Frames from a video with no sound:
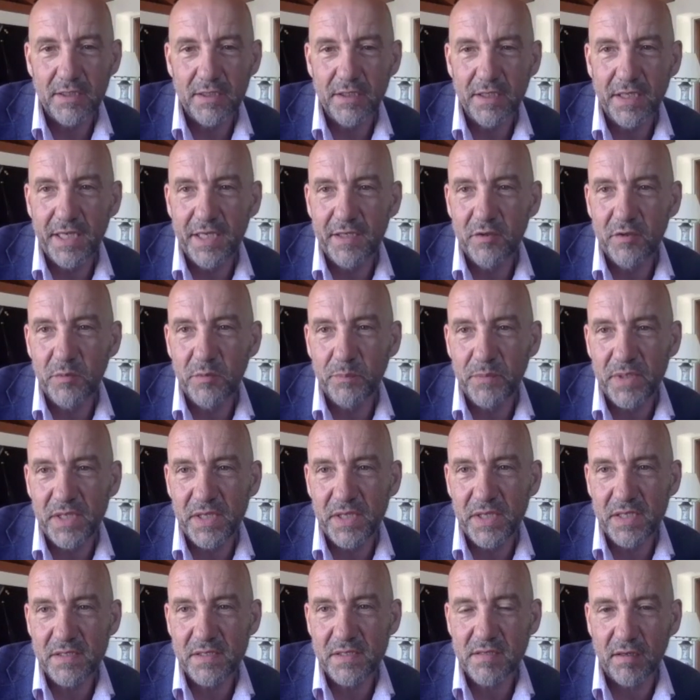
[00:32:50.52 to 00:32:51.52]
In the
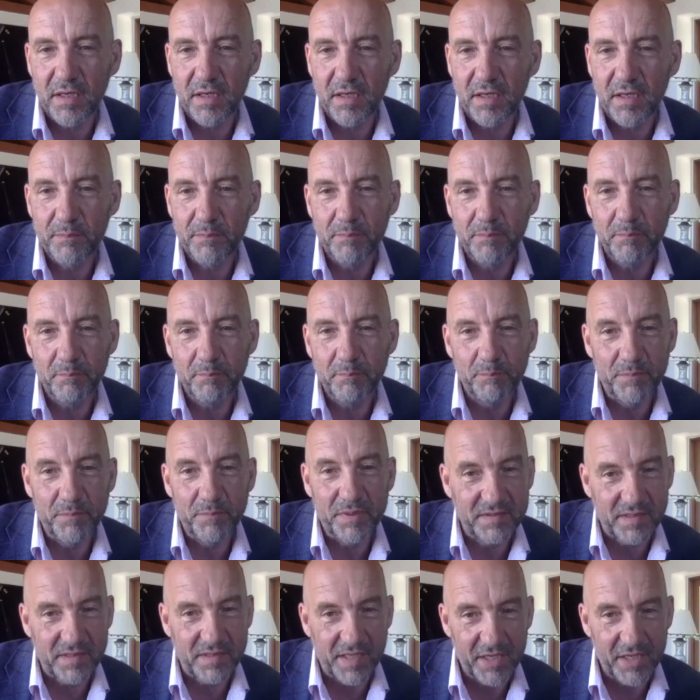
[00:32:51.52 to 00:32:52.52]
meantime, be
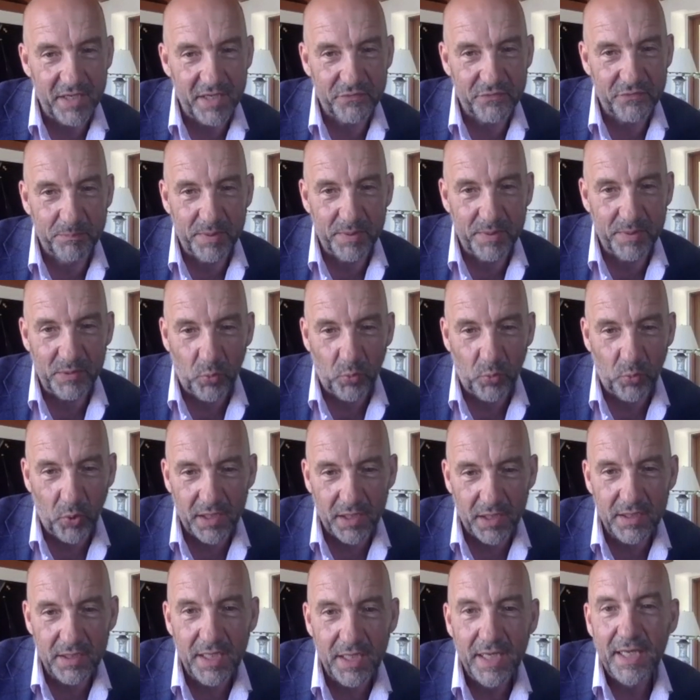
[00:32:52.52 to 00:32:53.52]
safe, be
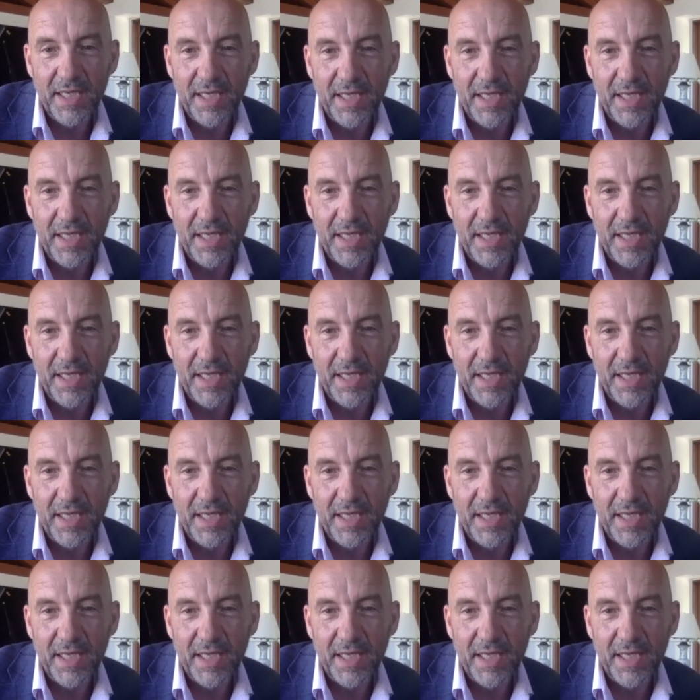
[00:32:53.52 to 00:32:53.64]
well.